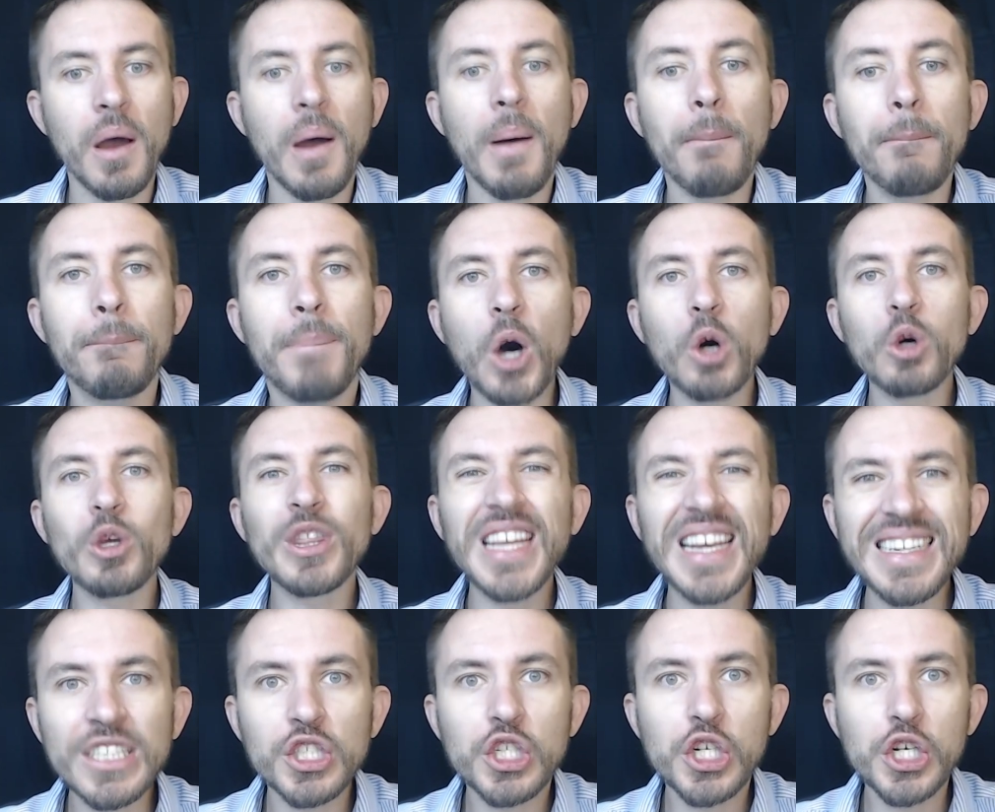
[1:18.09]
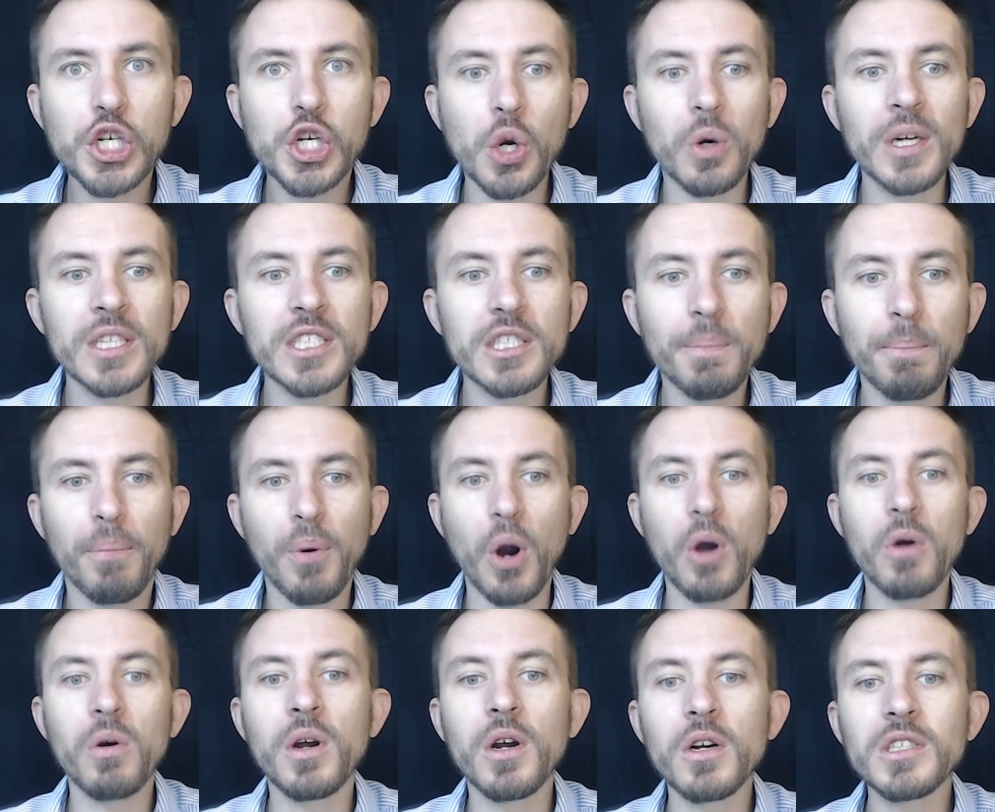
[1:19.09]
both insurance
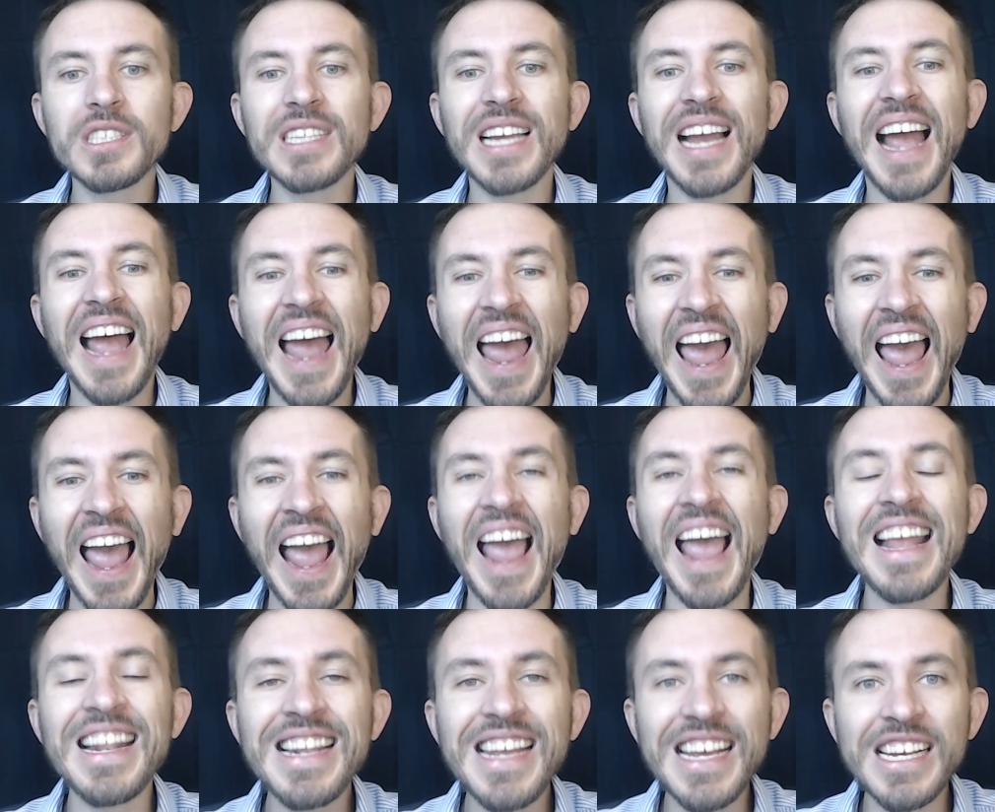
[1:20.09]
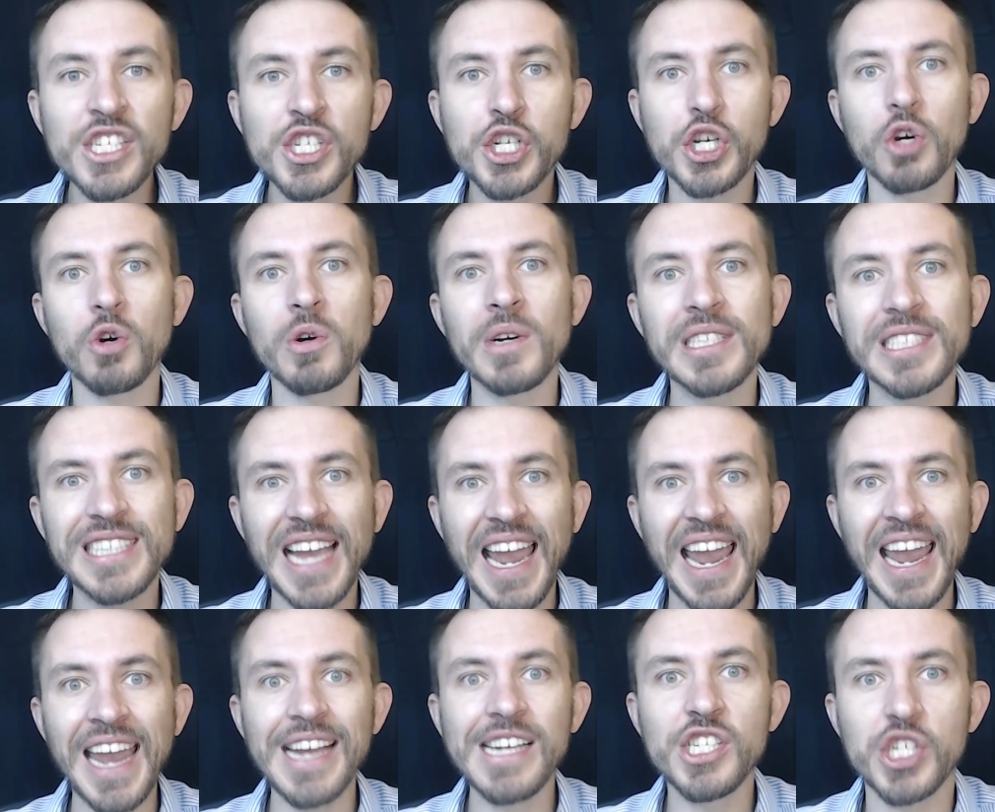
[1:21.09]
brokers and insurance
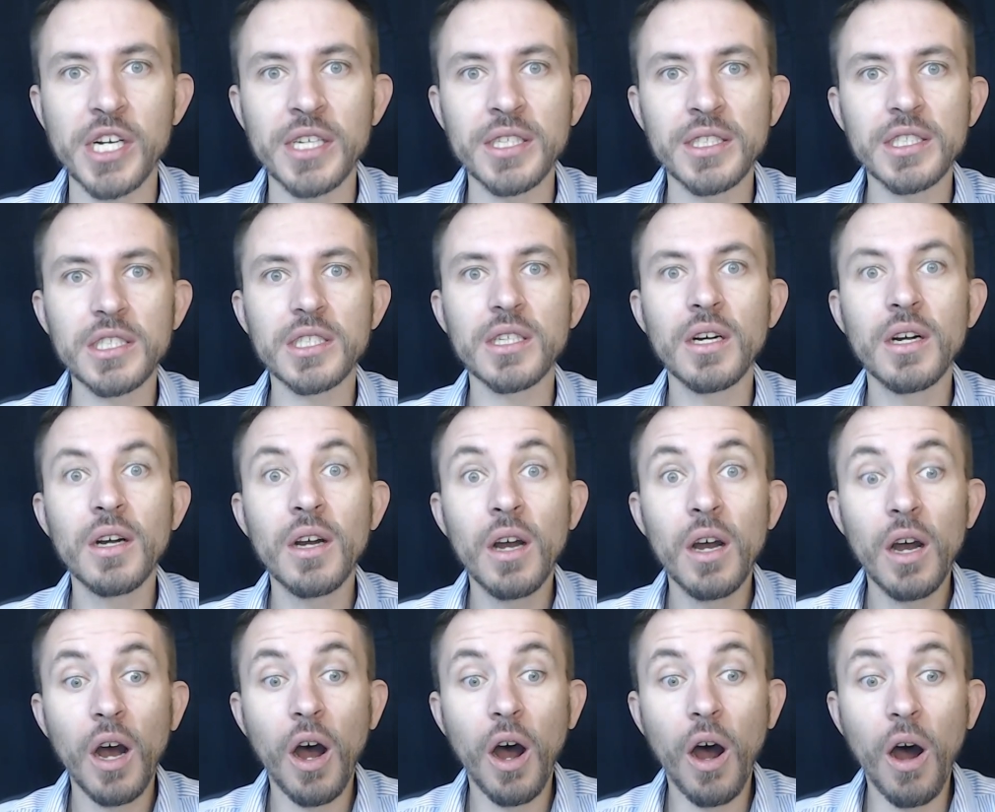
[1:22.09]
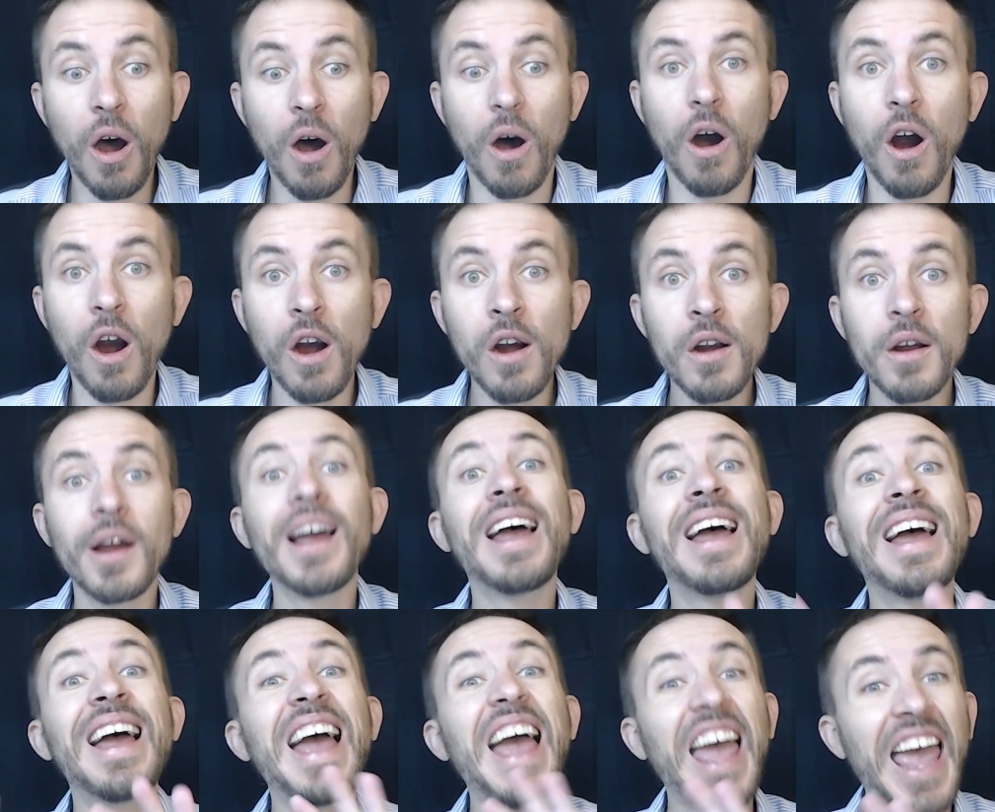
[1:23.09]
agents are
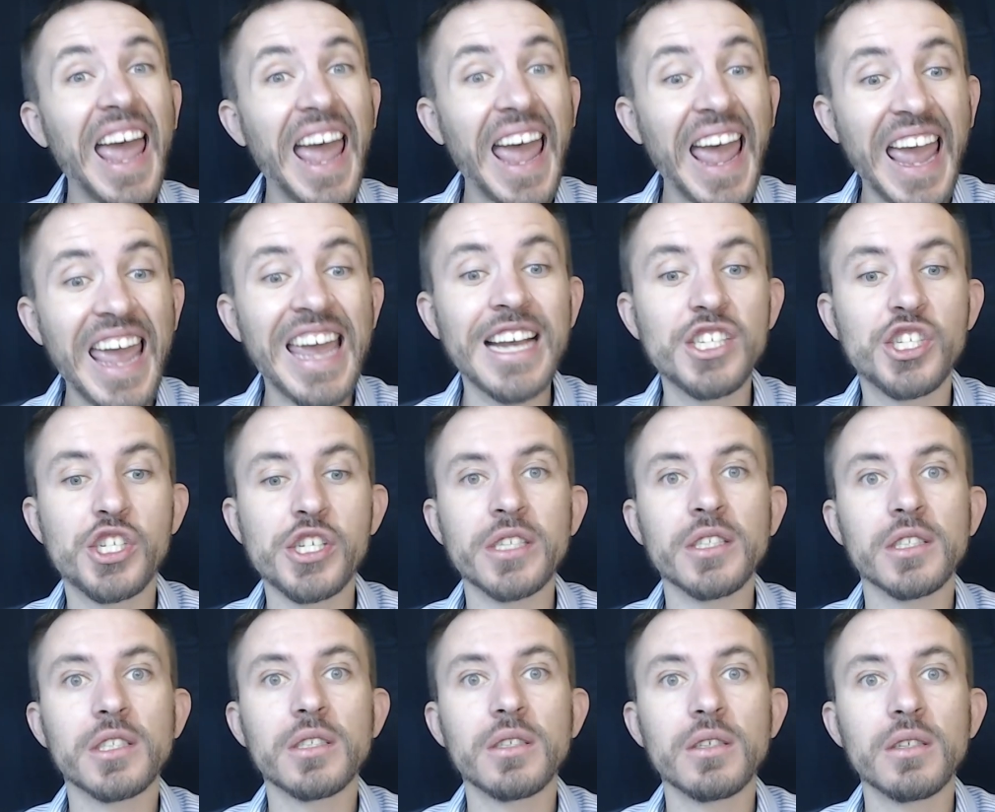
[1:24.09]
agents.